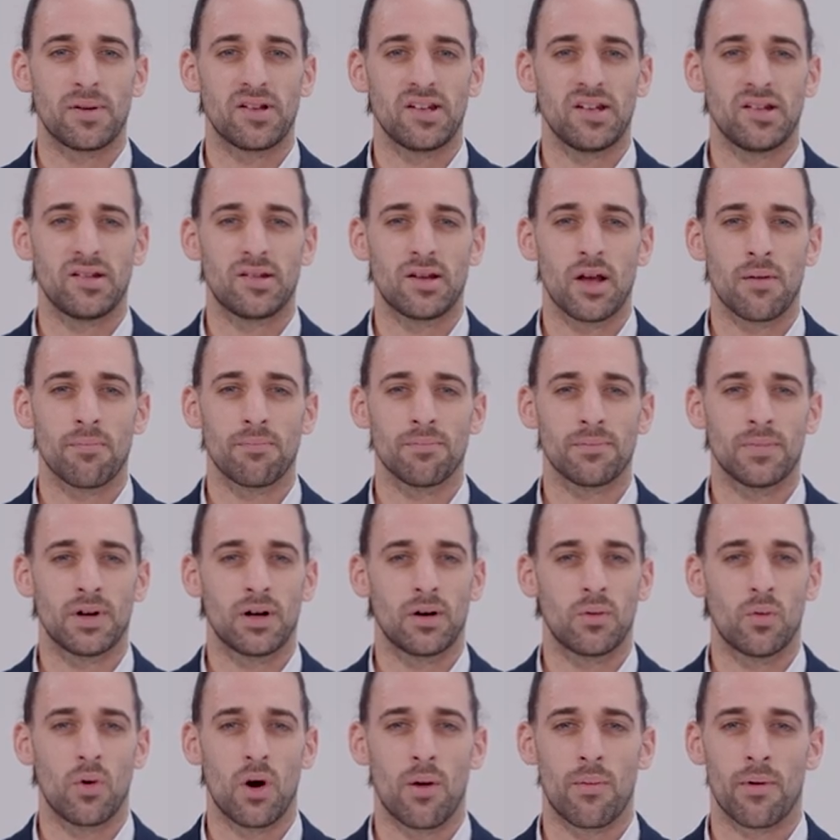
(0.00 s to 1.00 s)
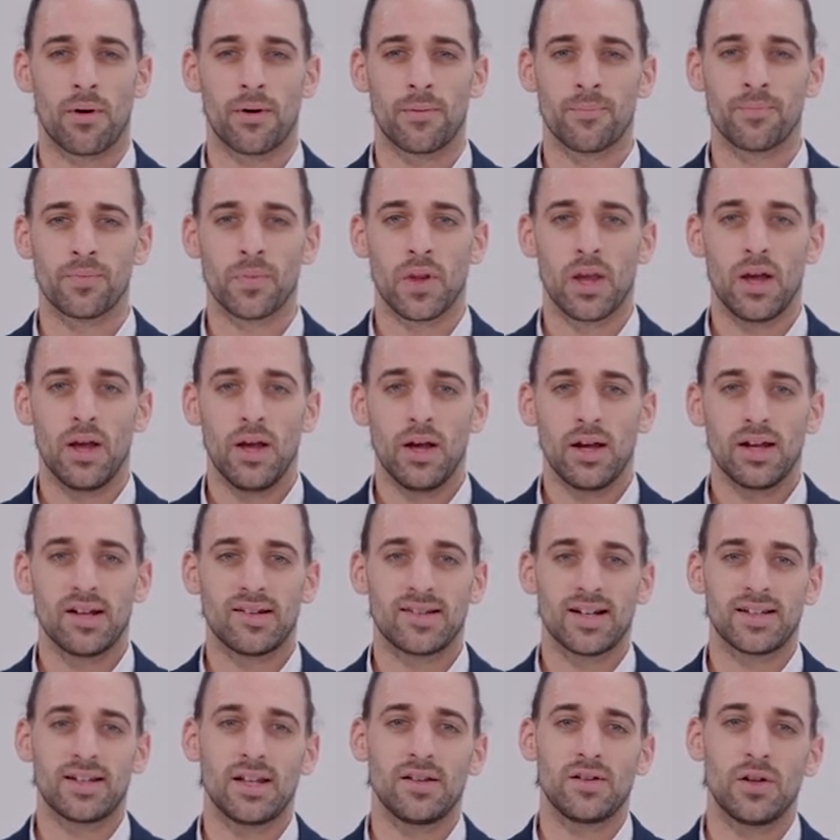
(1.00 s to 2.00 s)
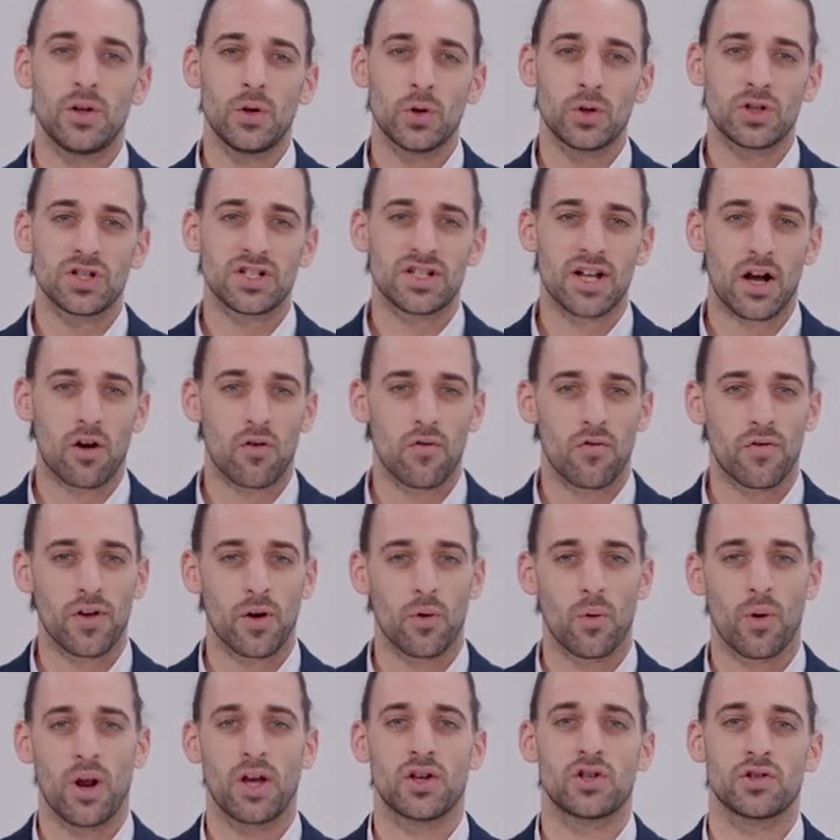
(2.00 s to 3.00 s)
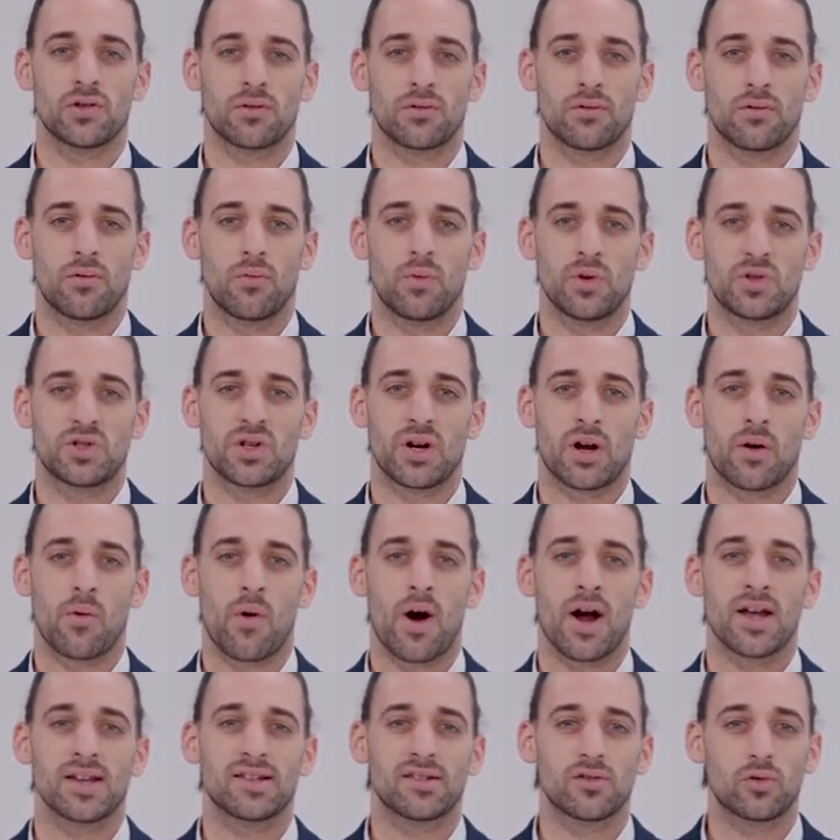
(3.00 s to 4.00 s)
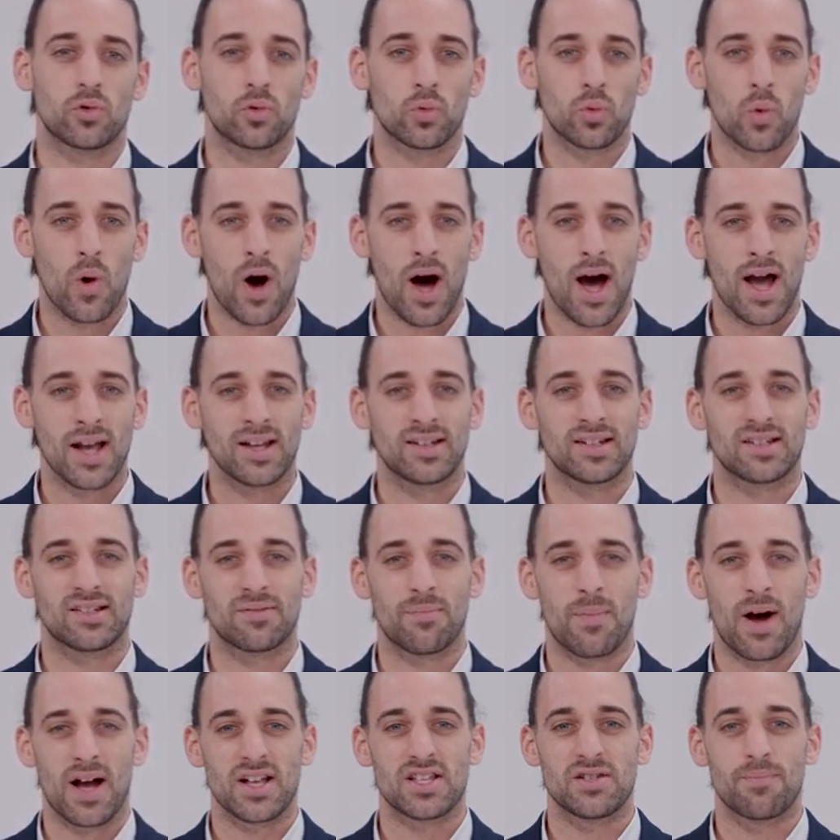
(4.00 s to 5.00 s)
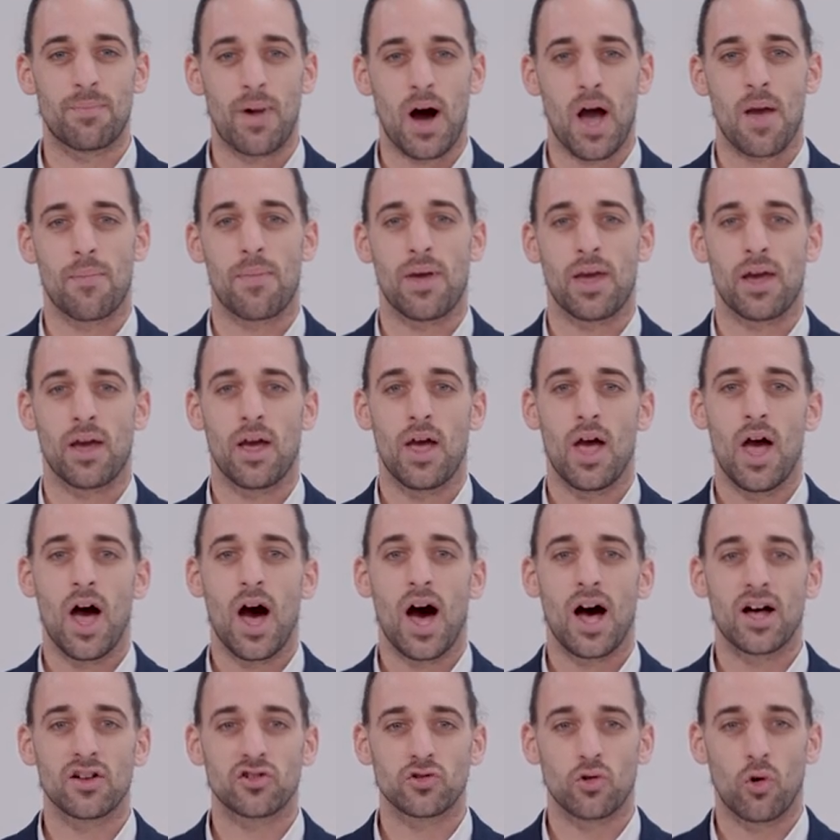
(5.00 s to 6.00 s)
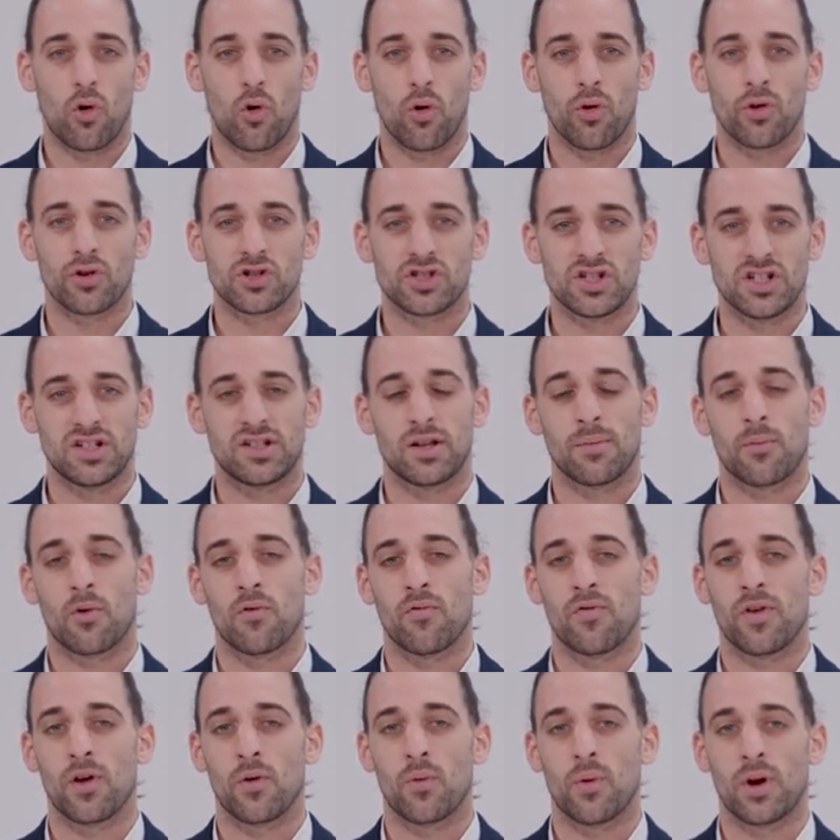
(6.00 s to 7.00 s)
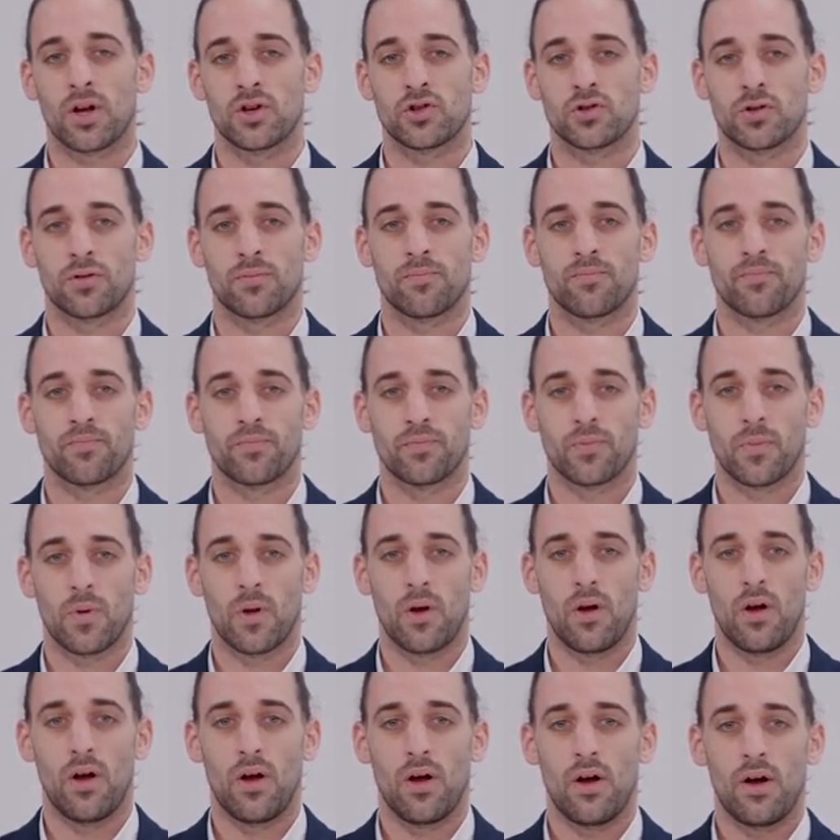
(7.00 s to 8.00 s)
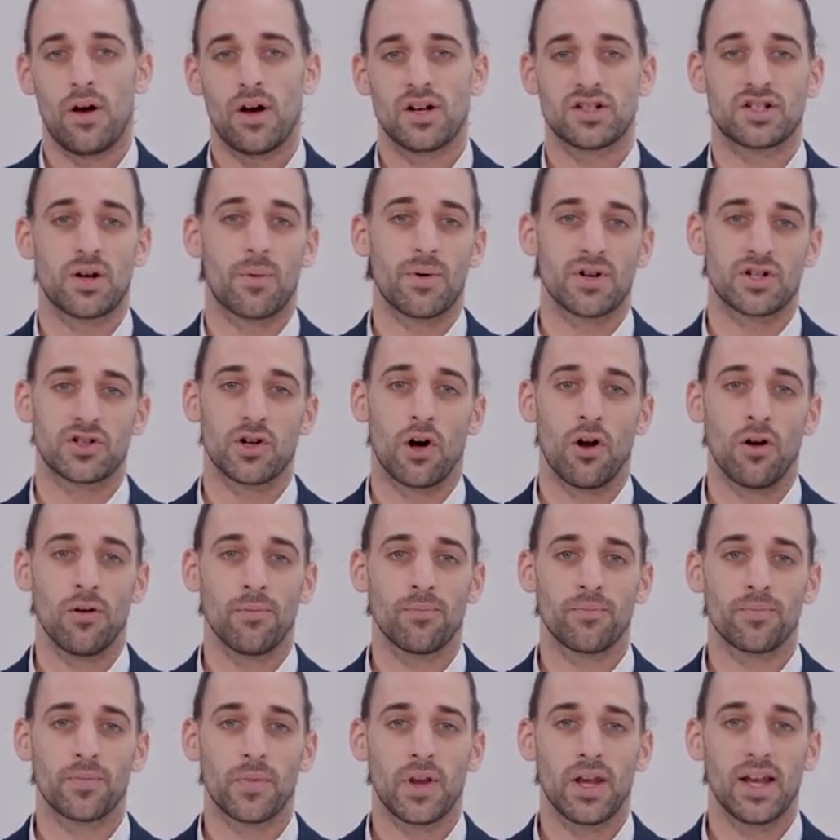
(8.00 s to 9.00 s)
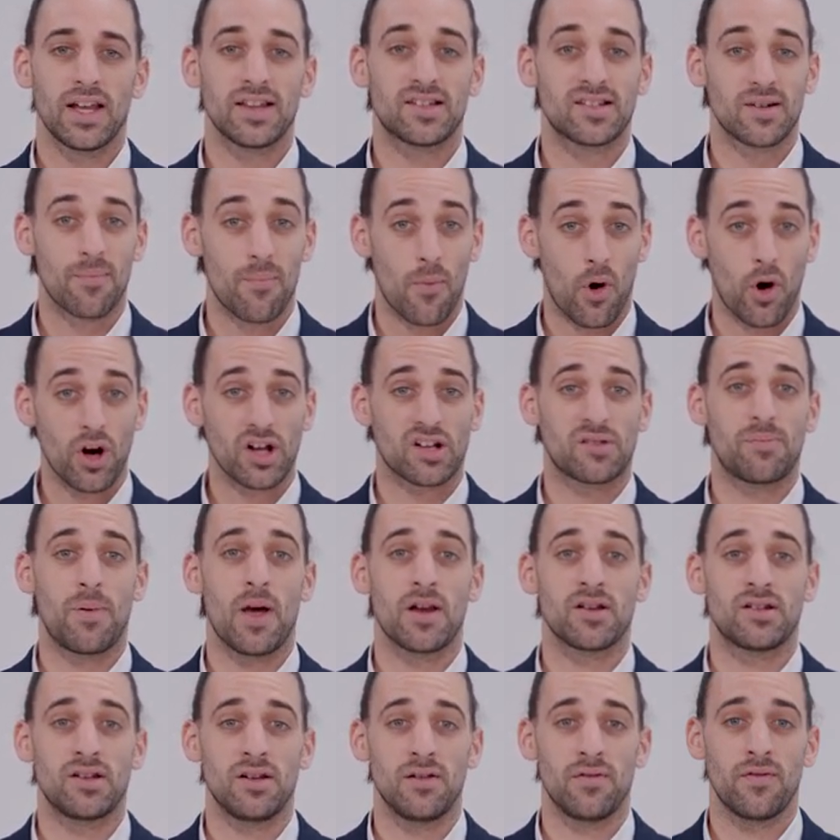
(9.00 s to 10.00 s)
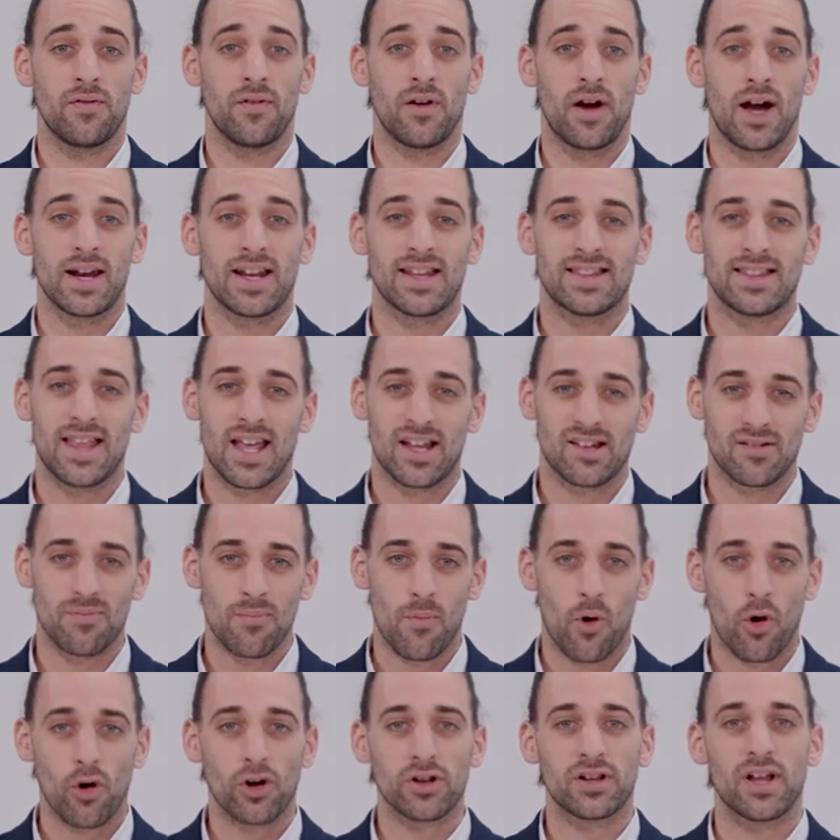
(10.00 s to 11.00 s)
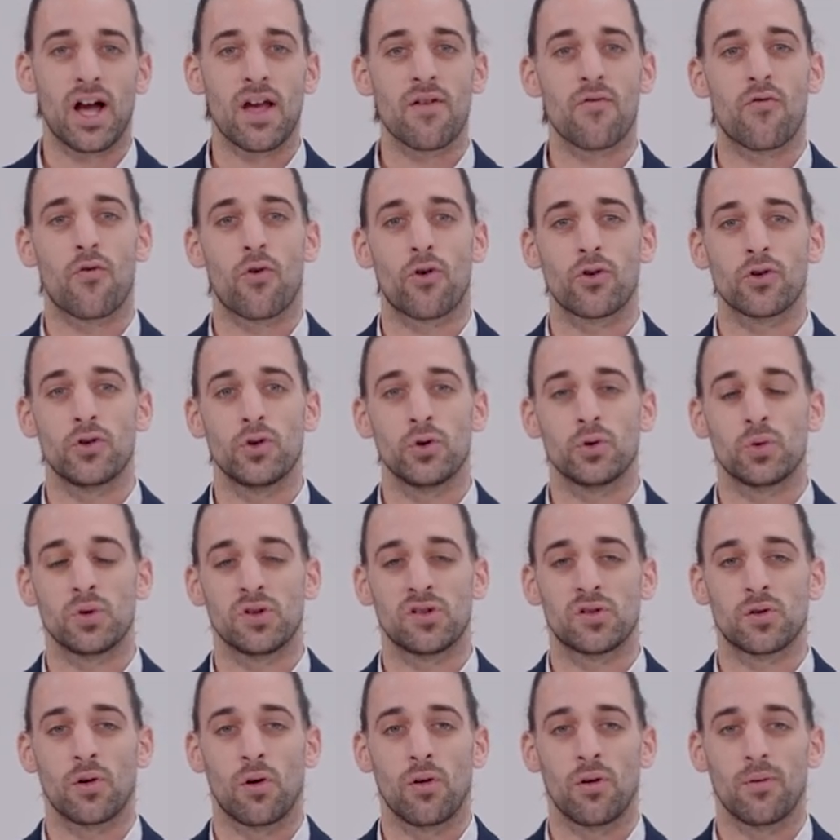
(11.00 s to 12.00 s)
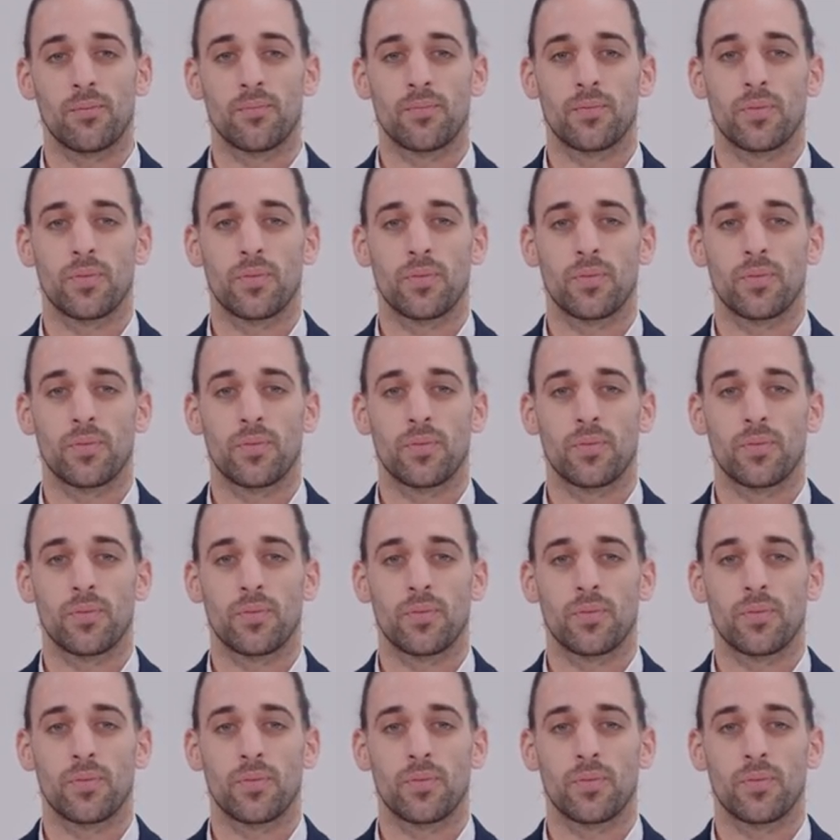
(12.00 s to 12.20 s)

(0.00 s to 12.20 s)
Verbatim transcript: system, however, is that it uses a configuration which requires twice as much piping as other system configuration. As a result, it's more expensive and it takes more time for you to install.